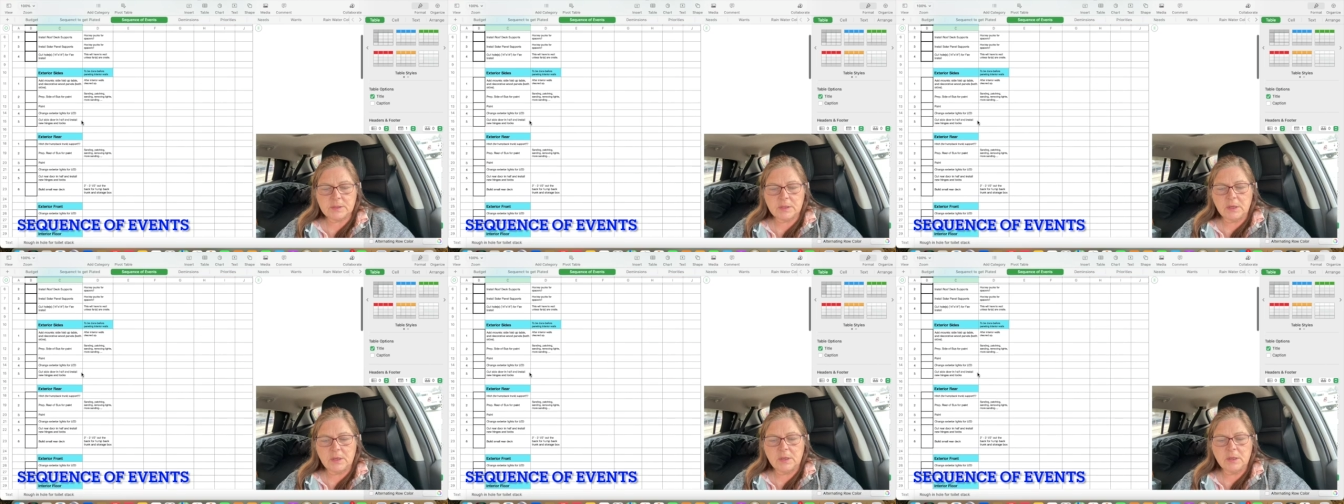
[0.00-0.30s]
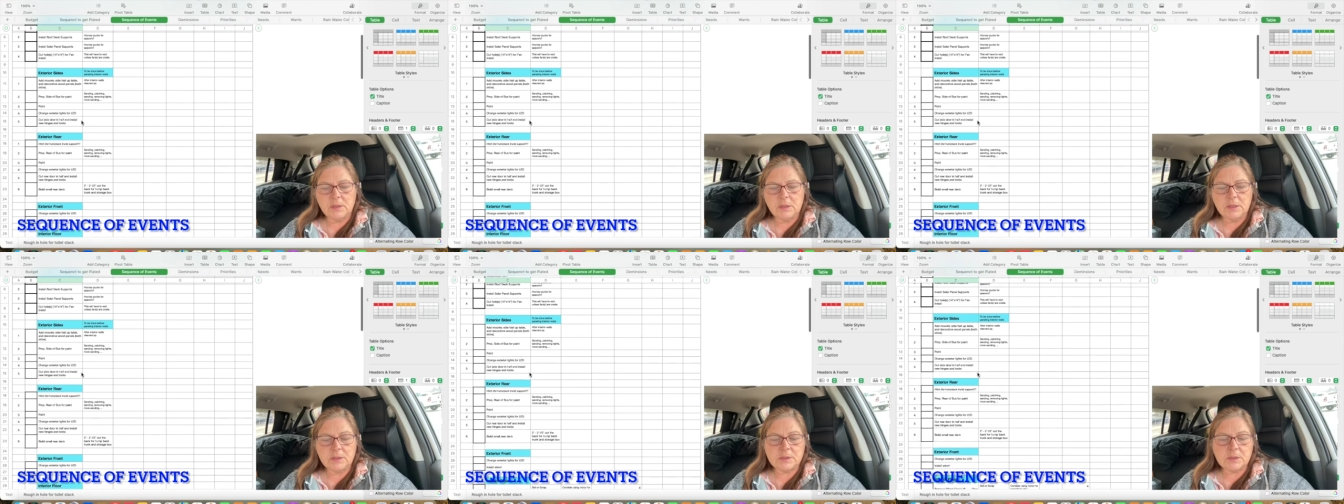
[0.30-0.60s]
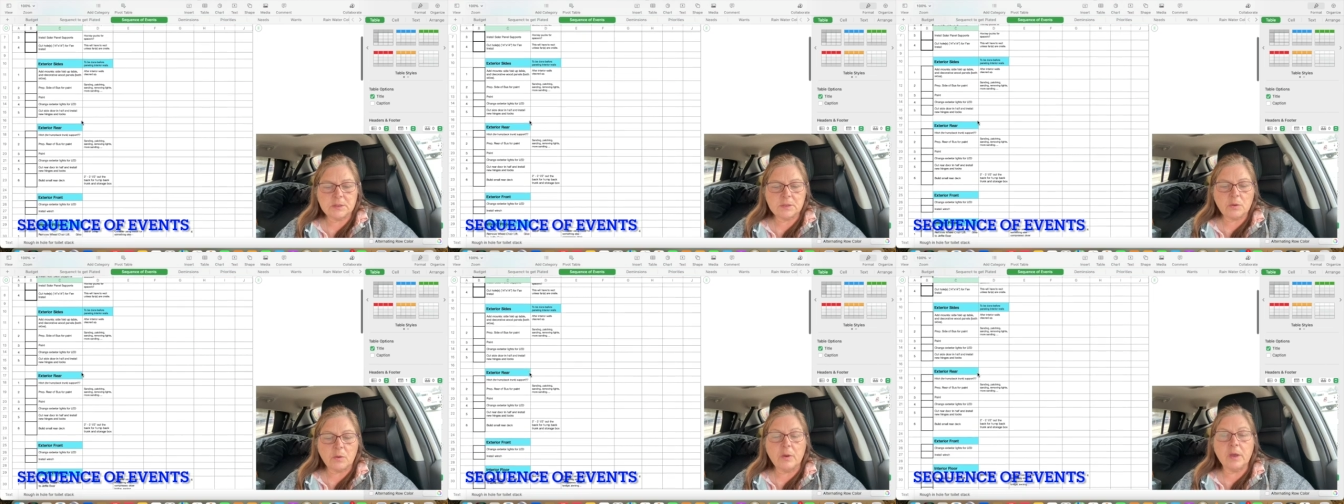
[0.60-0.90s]
and this
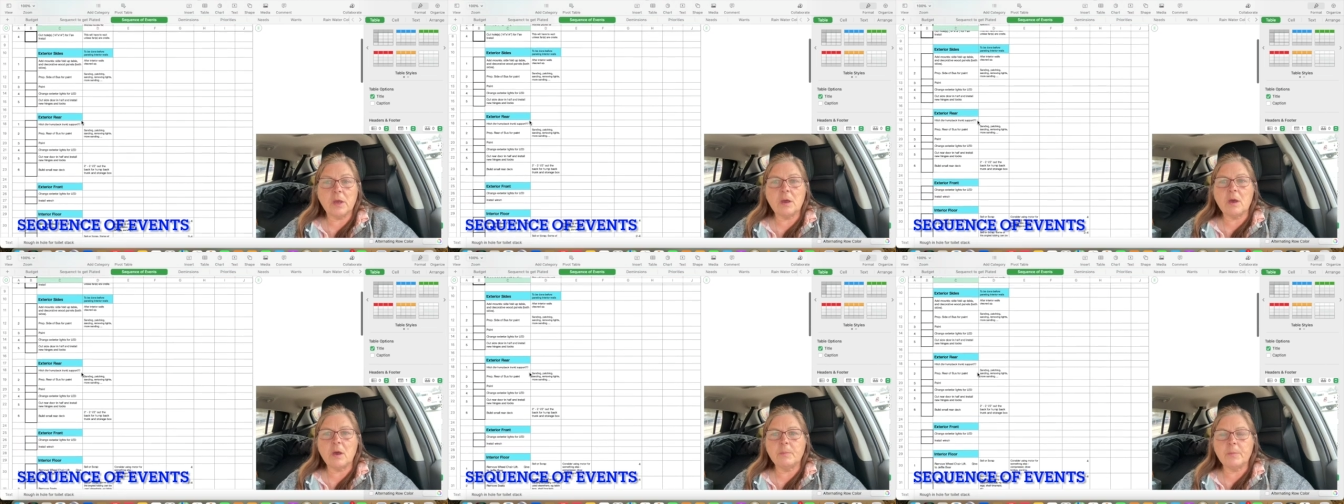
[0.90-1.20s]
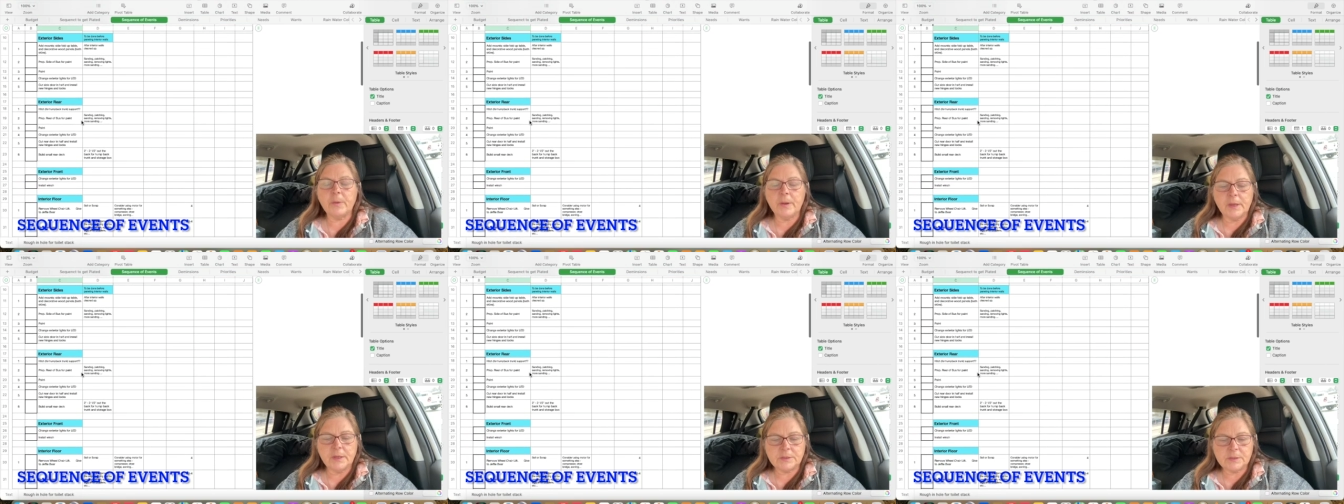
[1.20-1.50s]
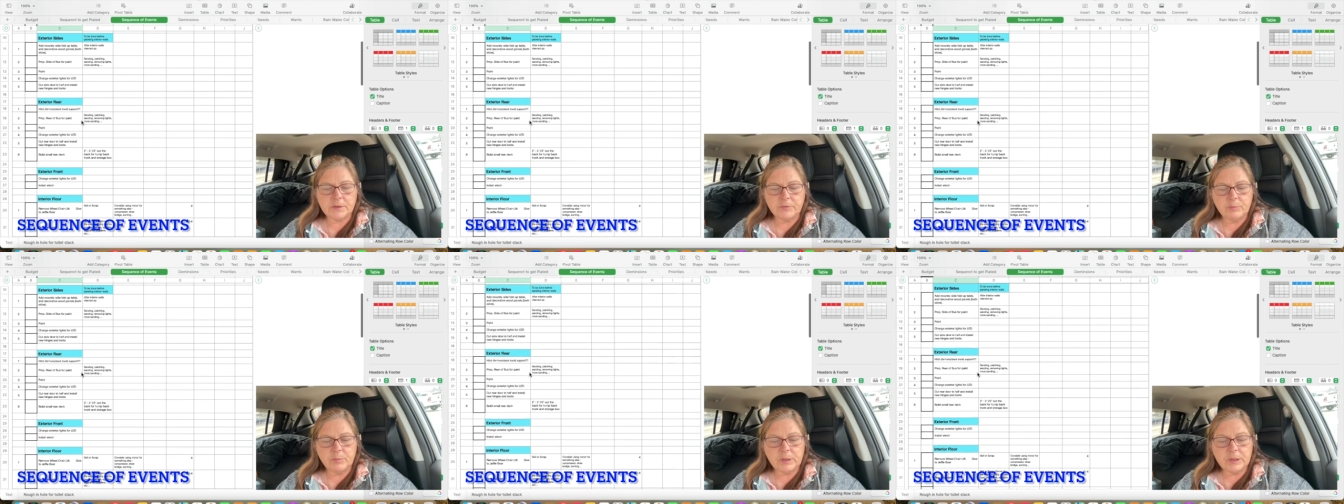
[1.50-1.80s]
is quite
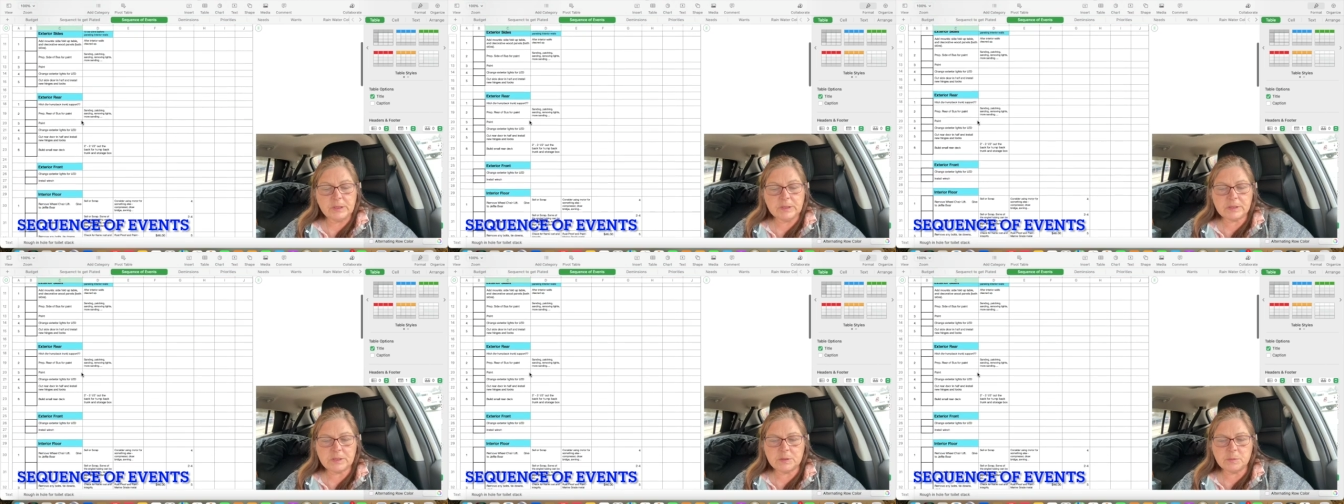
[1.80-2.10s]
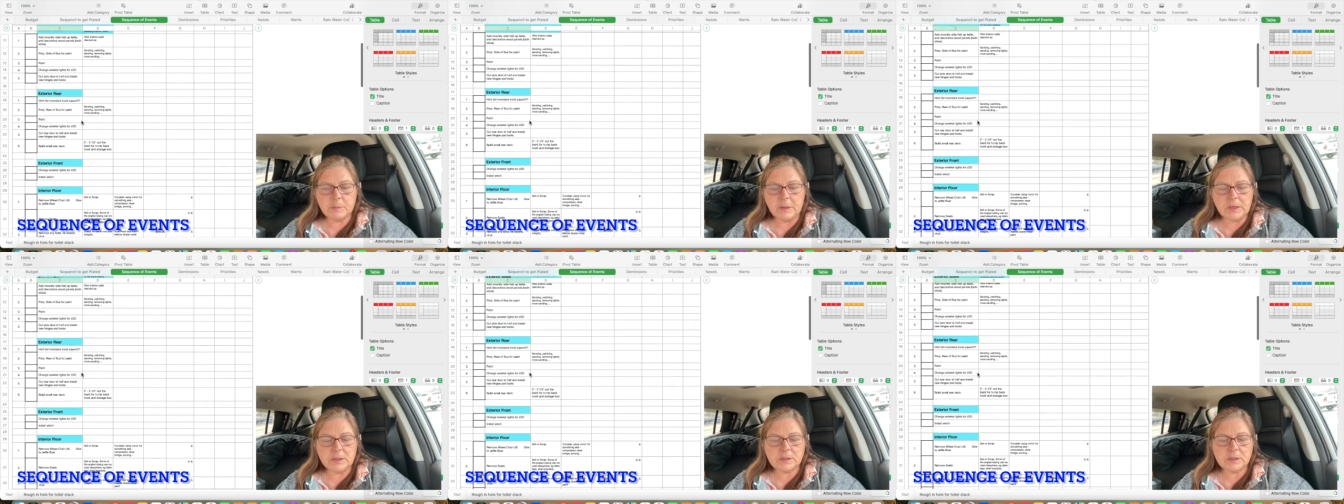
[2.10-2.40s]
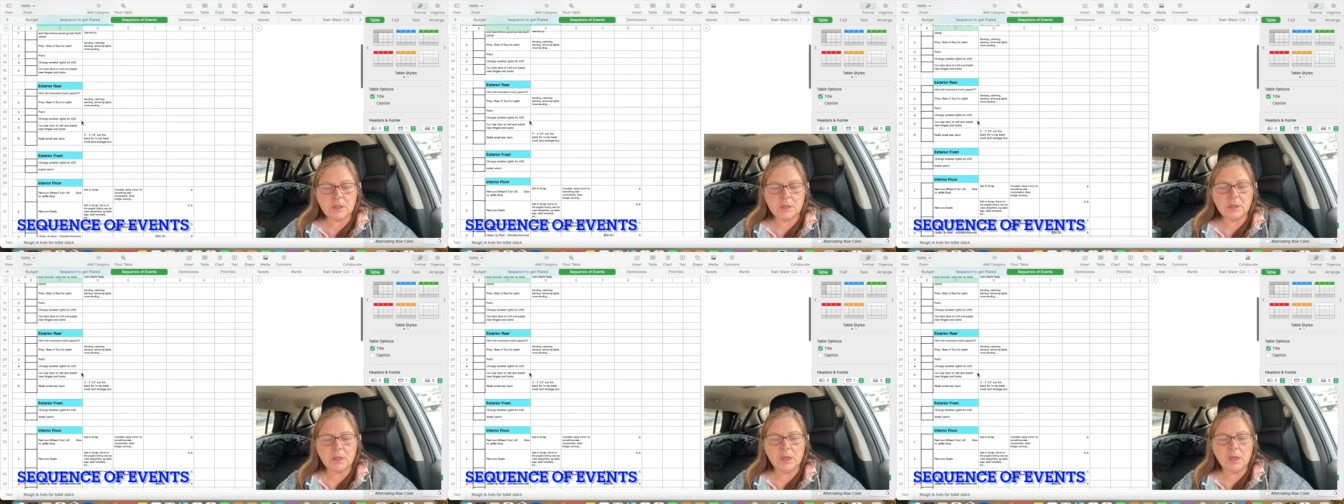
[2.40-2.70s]
comprehensive, but this is
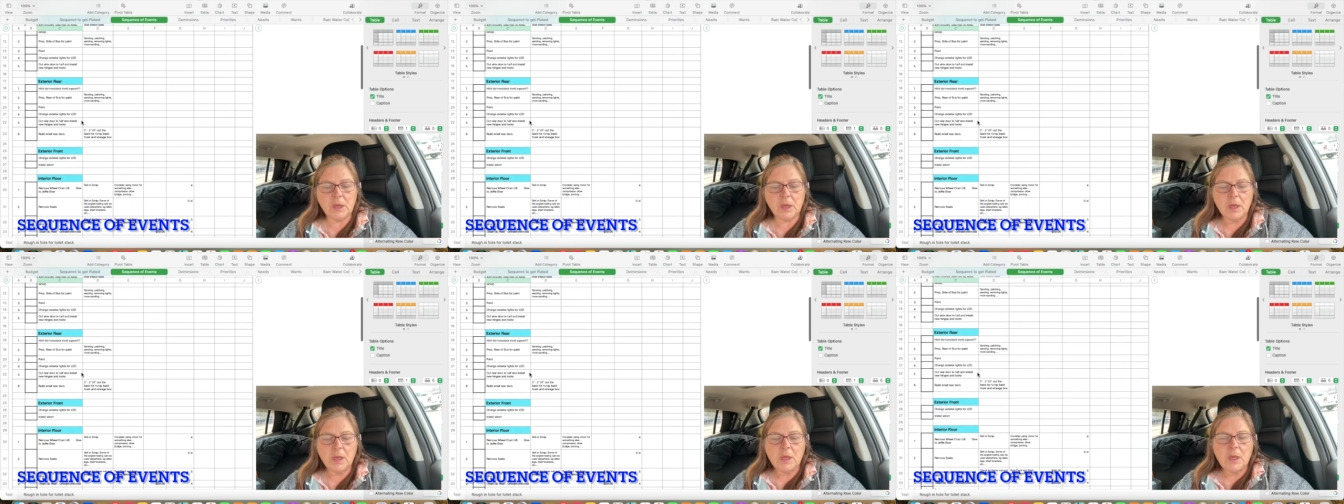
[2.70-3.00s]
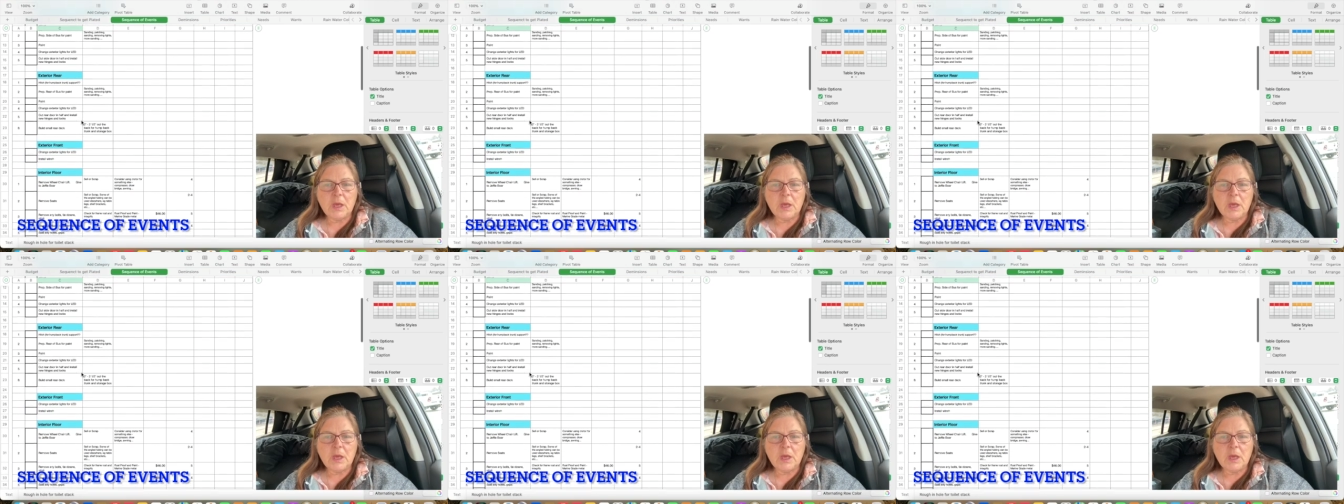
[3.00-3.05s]
basically